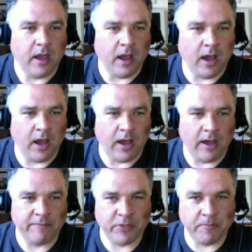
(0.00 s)

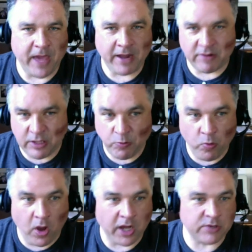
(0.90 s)
The batter he
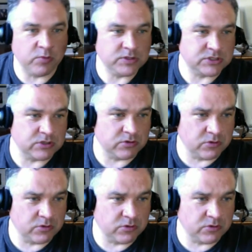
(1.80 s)
walked was